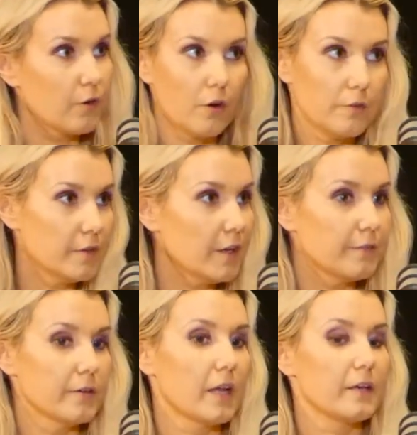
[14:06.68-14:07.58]
COVID, I
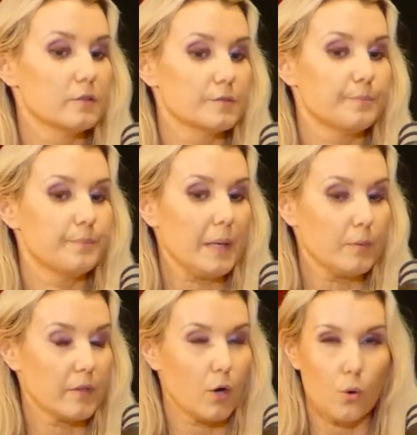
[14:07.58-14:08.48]
felt like it was
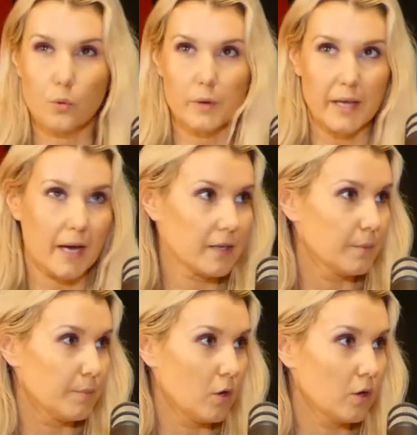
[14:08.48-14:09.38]
people that already had a
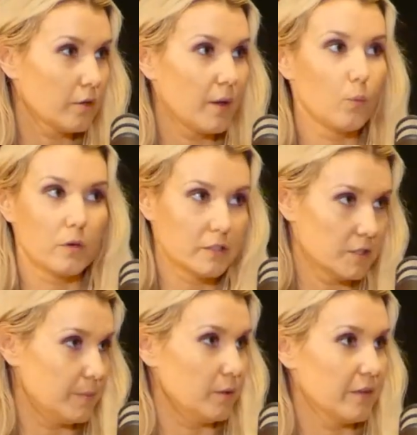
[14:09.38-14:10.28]
block. They wanted
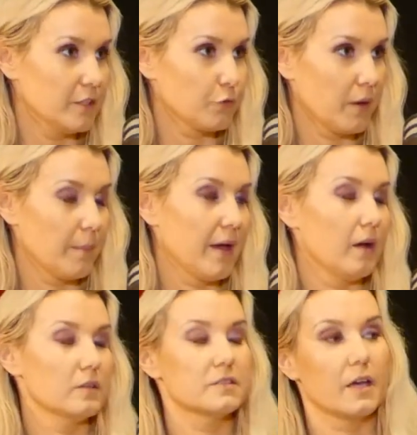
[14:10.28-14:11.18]
to build their dream
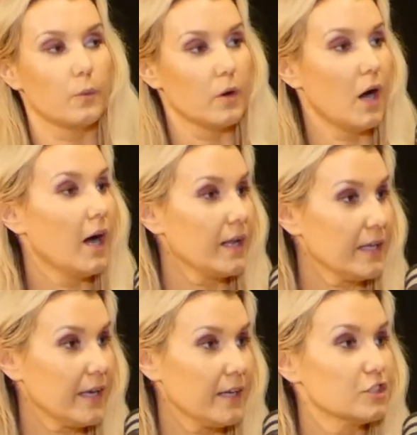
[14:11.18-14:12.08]
house. They were
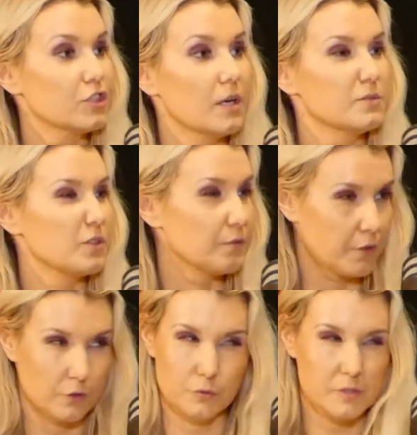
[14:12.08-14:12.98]
highly cashed up, sort of
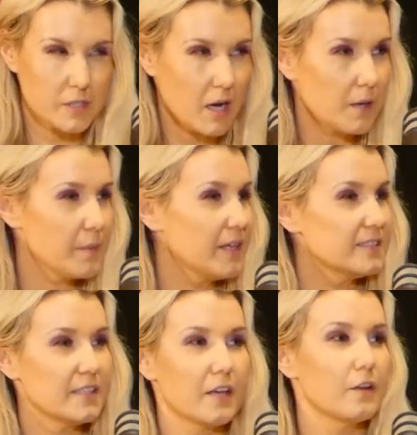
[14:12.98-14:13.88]
those retirees,
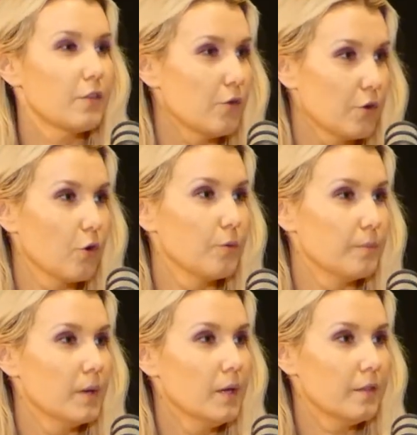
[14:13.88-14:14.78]
second, third
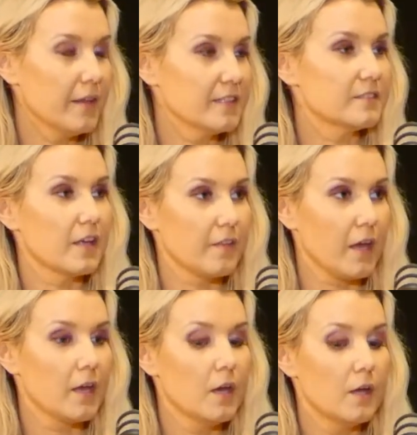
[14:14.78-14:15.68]
home things that
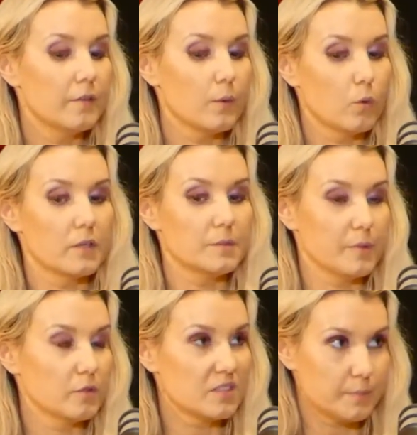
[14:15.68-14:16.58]
they wanted to
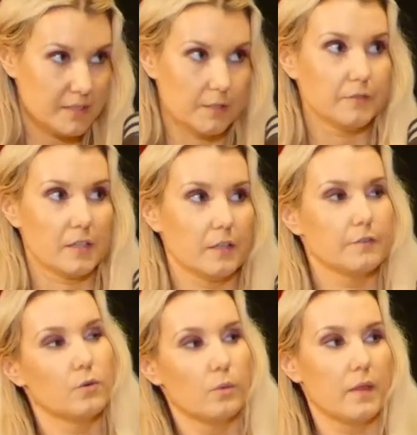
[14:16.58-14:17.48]
build specifically
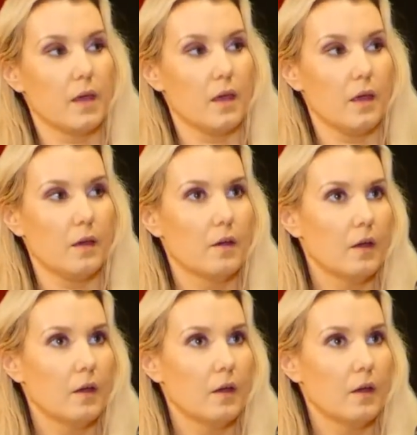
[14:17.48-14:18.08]
for their